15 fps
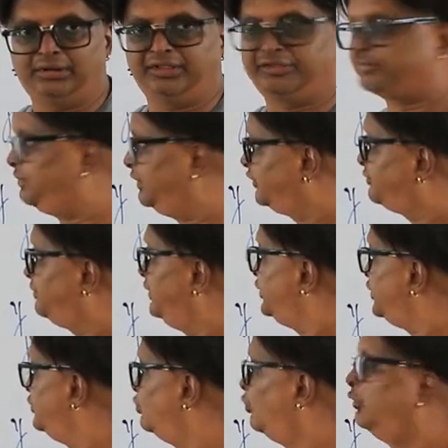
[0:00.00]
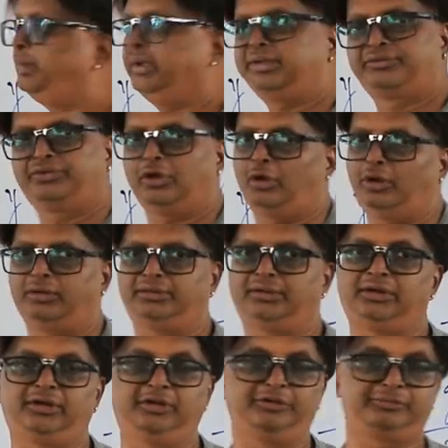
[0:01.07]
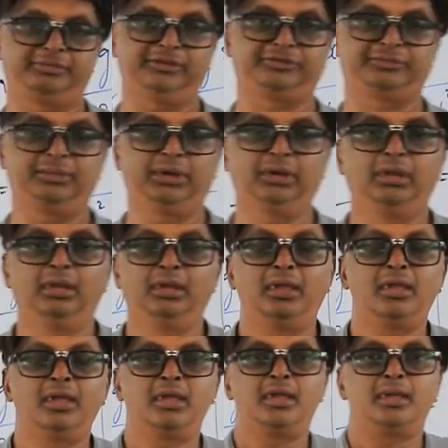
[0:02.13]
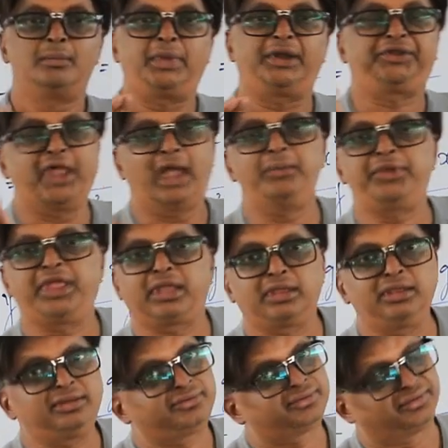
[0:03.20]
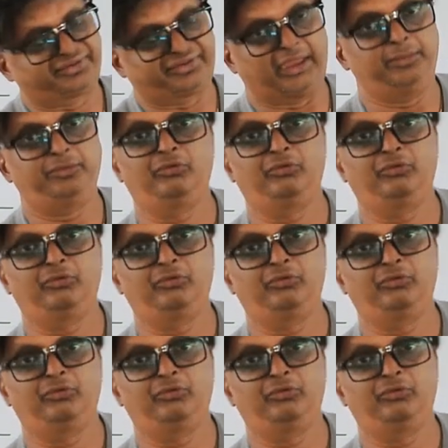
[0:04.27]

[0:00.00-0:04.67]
displacement and OB is the horizontal displacement. But time taken is same.